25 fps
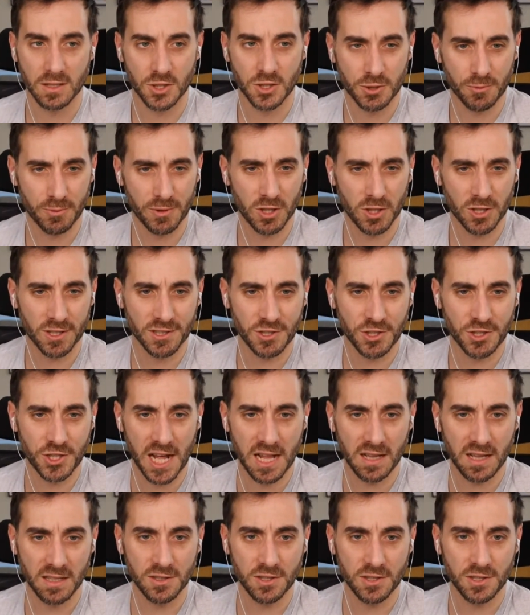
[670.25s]
Should we look at the
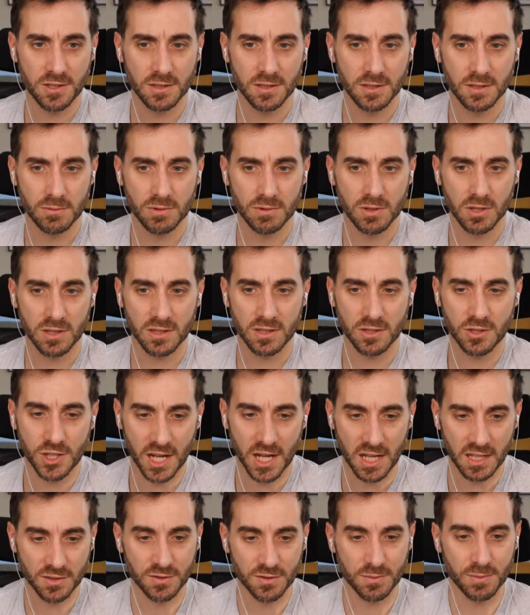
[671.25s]
challenge? Should we look at the
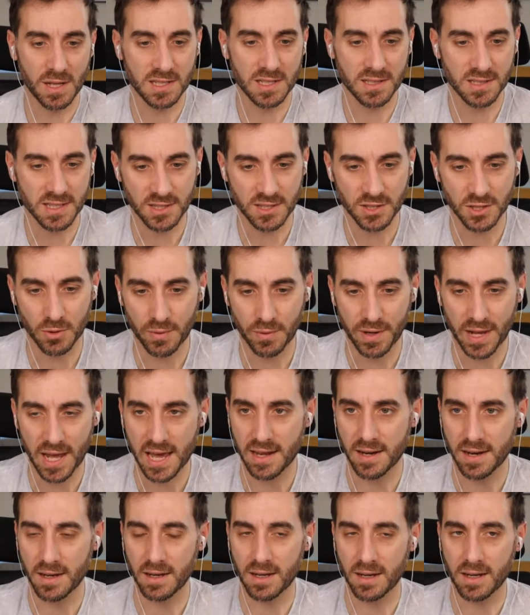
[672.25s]
challenge from last night? So we
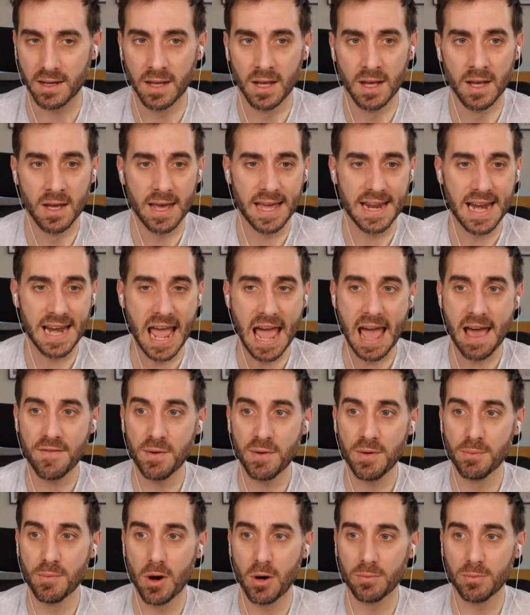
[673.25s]
had an
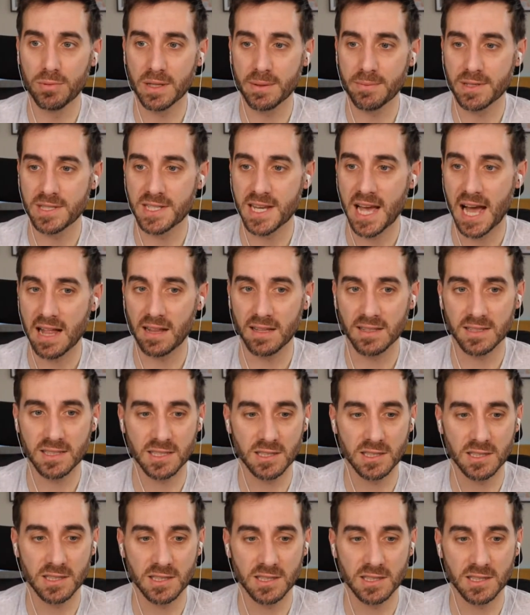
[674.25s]
Evan Mobley metallic
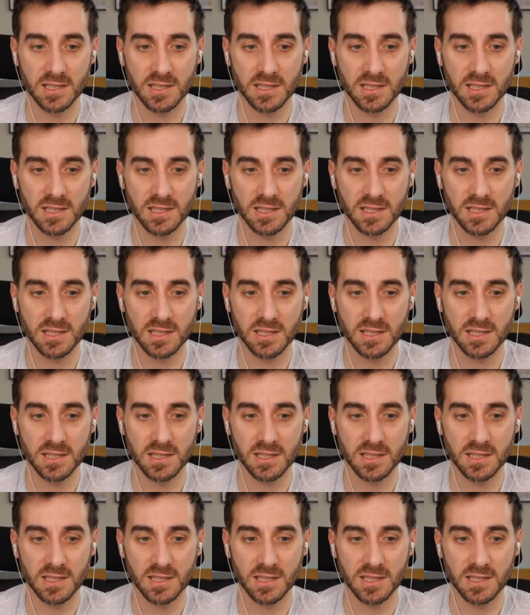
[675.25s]
silver